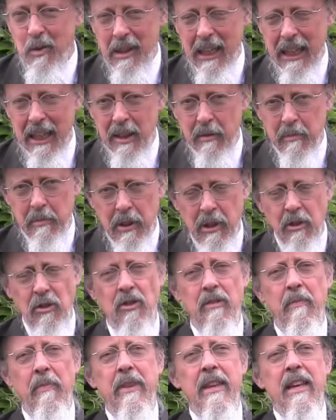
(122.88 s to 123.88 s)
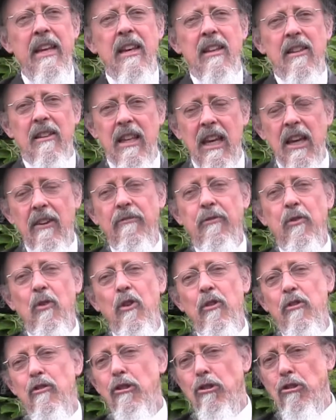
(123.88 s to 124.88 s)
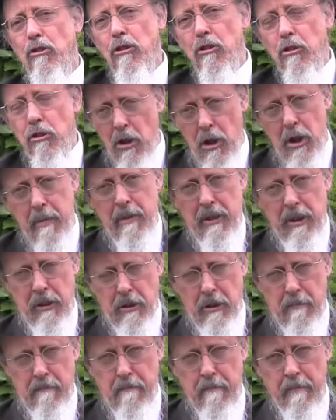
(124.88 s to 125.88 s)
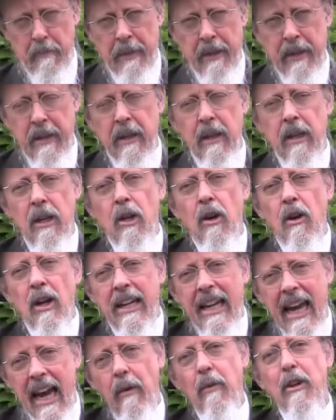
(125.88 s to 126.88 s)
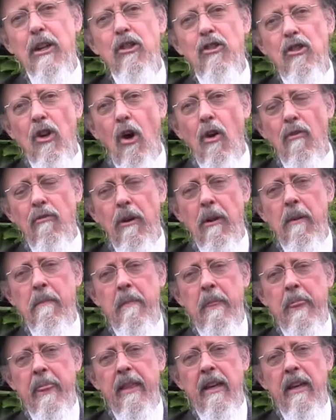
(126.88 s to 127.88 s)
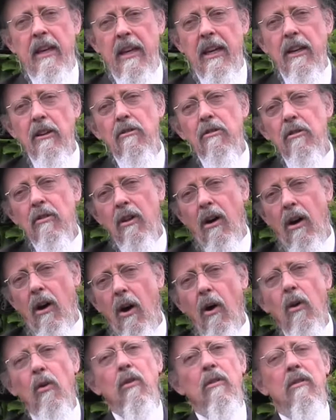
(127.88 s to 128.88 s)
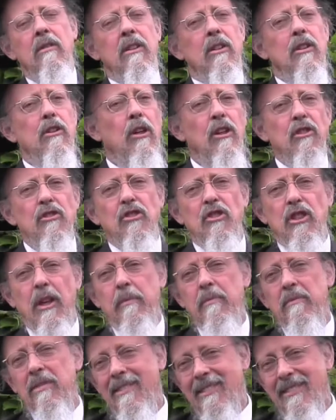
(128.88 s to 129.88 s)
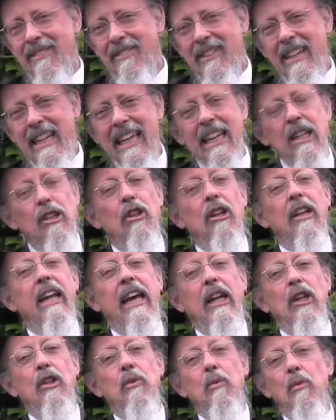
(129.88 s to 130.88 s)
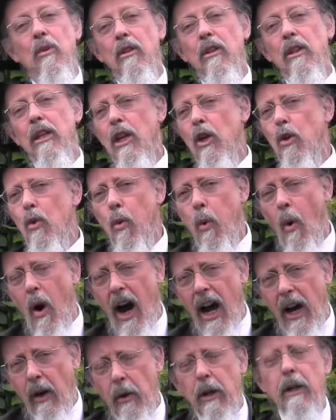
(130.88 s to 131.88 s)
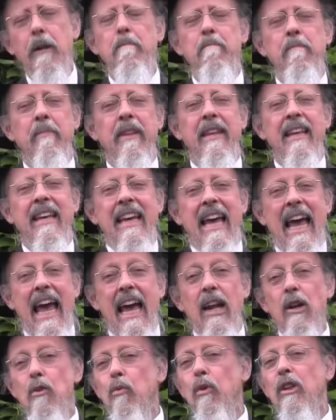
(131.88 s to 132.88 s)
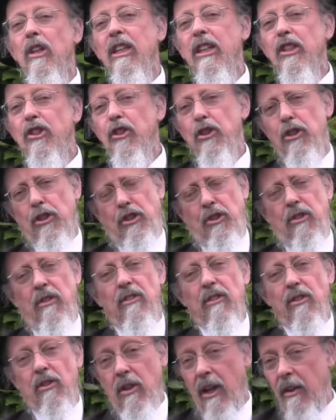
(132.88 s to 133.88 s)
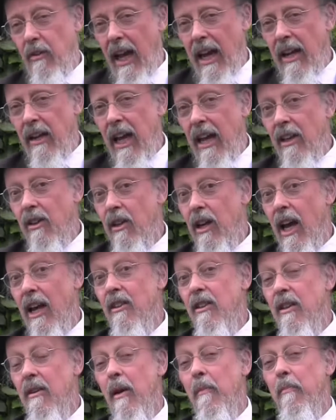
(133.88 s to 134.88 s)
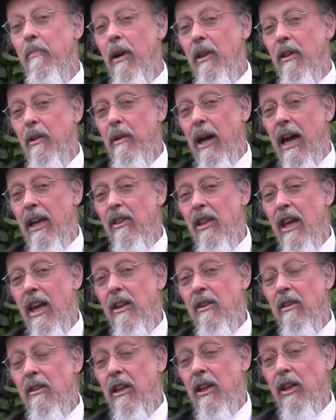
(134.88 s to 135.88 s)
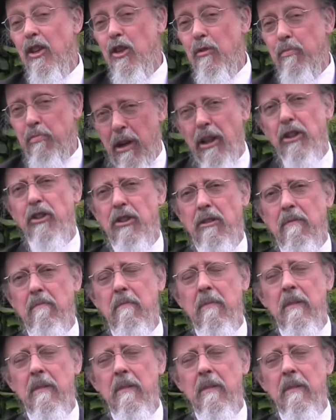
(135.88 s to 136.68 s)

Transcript: with that impulse, therefore this determinism carries over into the whole concept of intellectual inquiry and religious and the expression